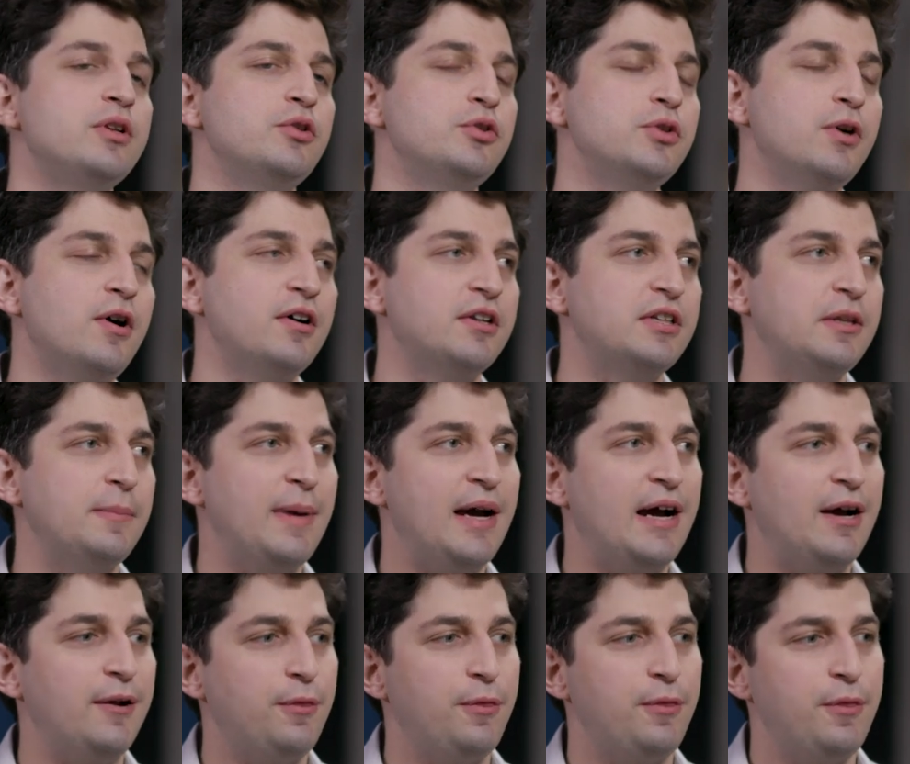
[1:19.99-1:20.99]
You talked
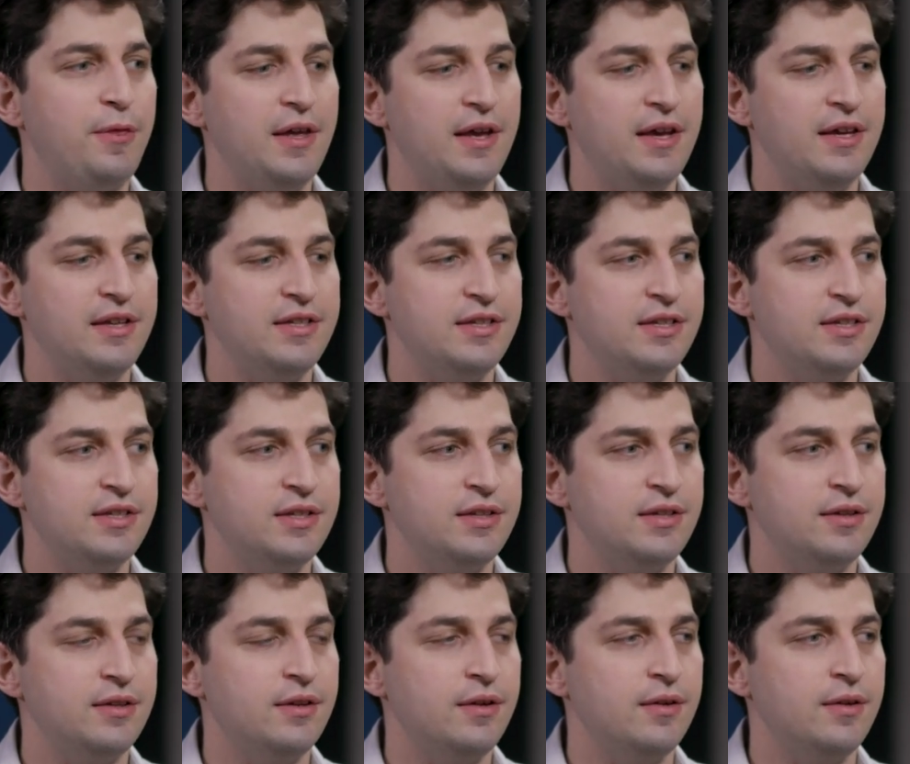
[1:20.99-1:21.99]
about this
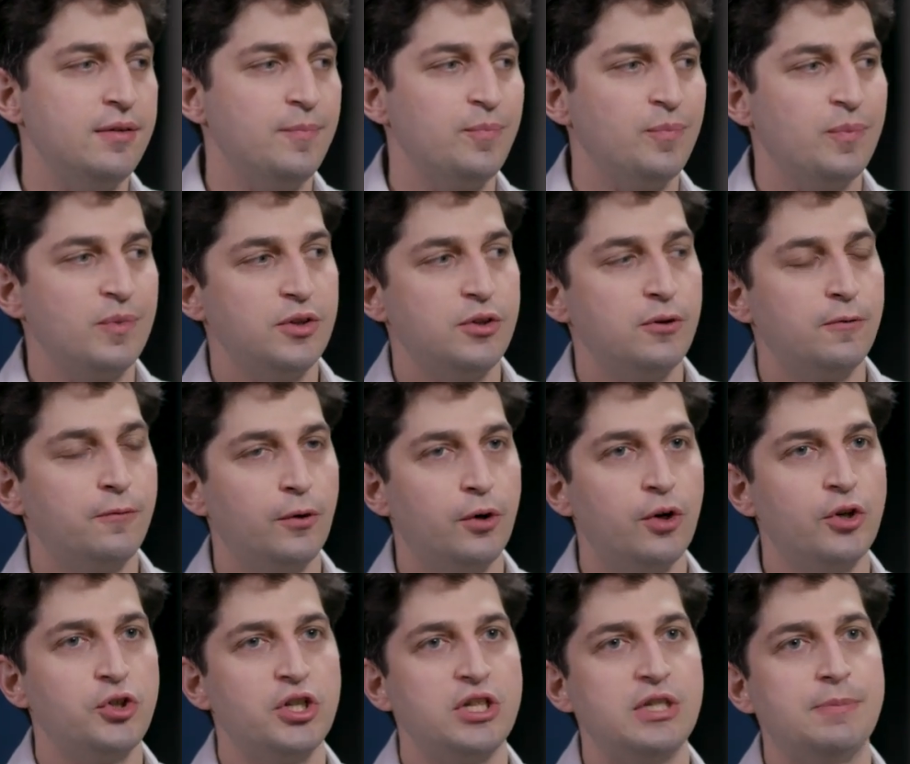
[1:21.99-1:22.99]

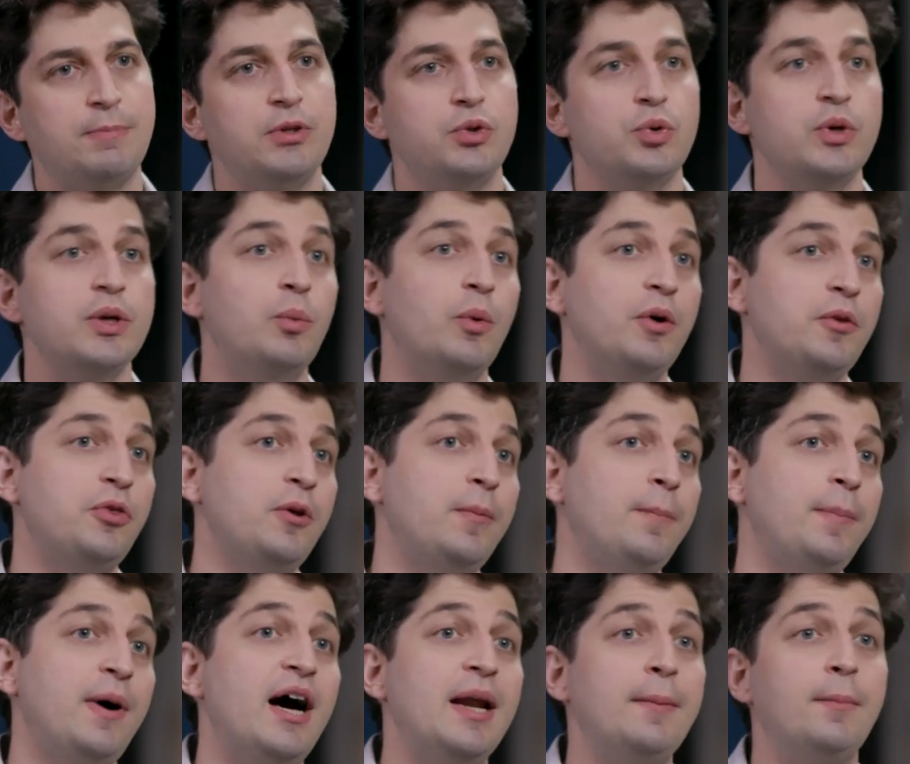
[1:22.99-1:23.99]
divergence between what the
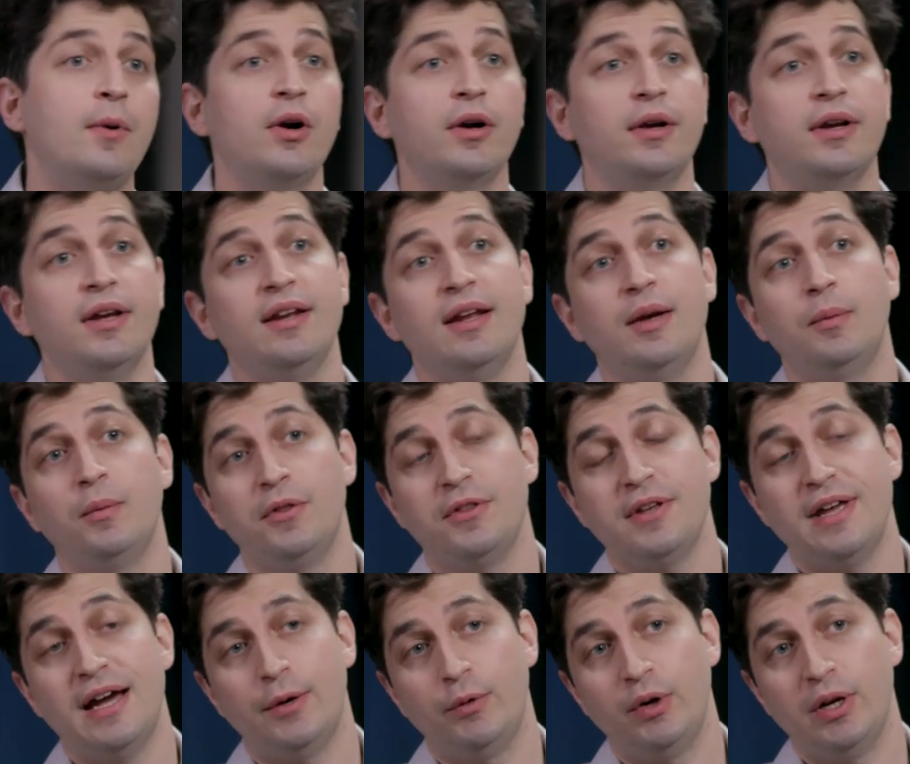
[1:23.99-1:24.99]
bond market and what
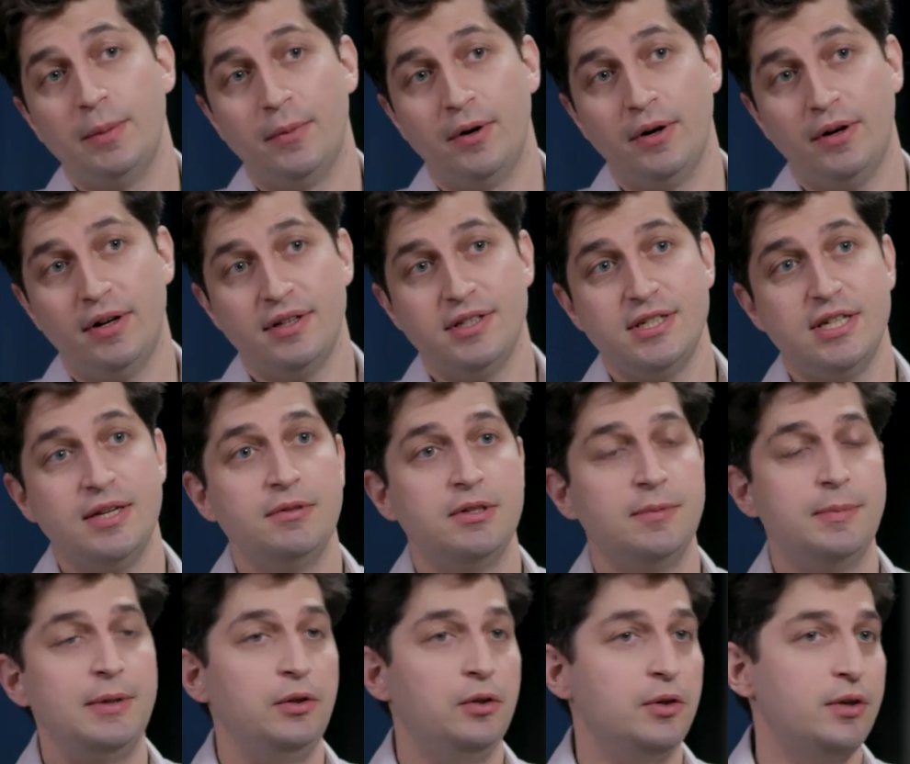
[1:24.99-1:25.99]
the equity market seemed to
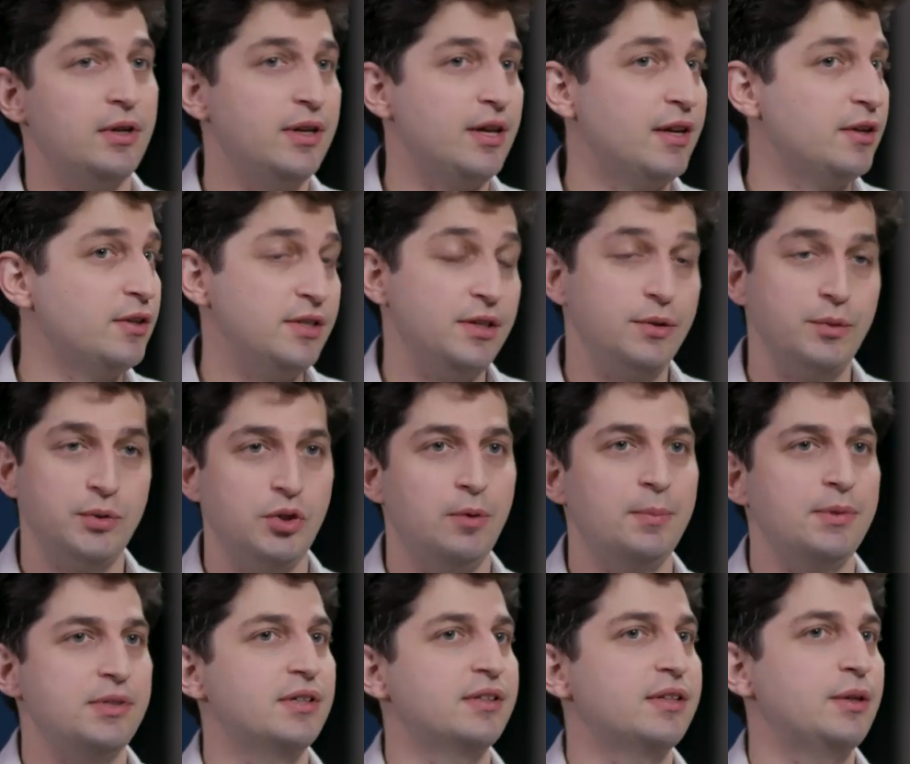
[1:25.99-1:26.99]
be looking at. You said it was
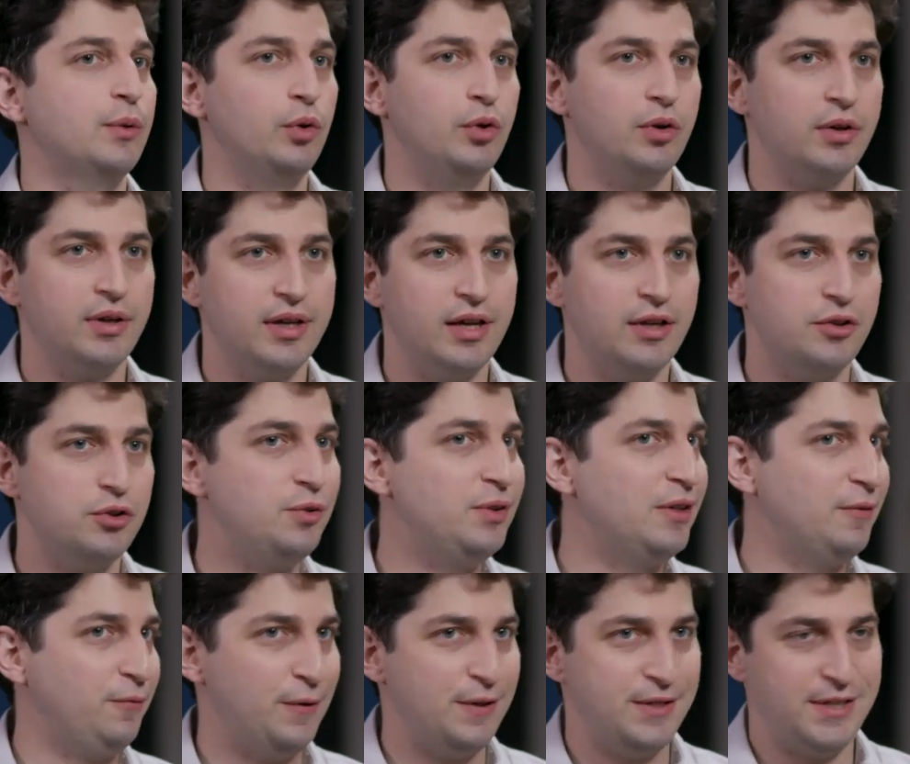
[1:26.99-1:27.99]
almost like they were looking at two
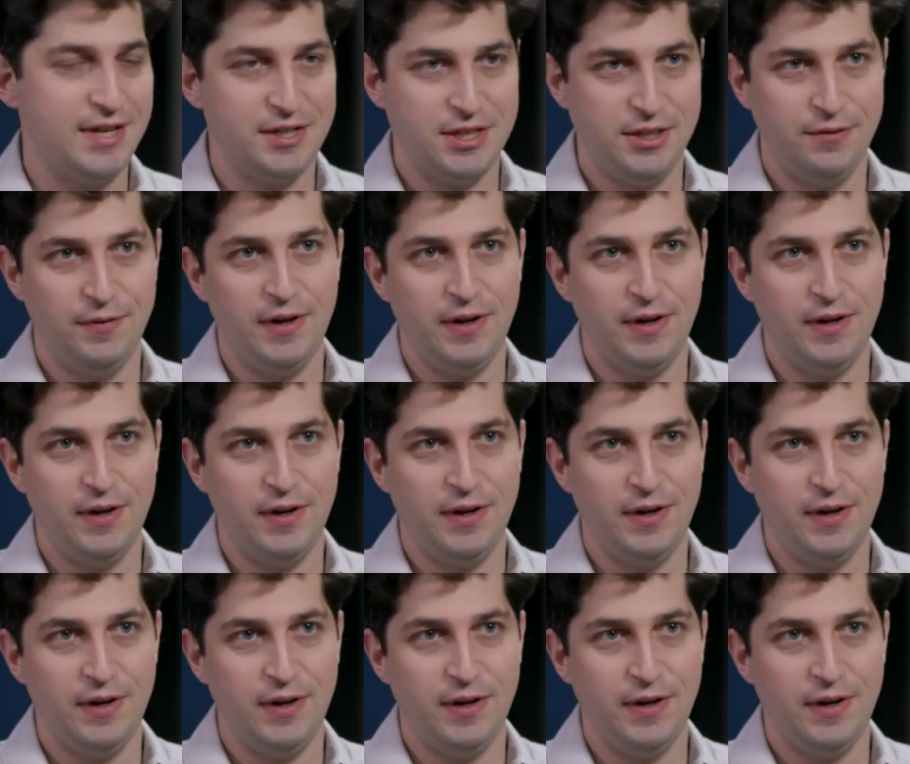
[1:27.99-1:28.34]
different sets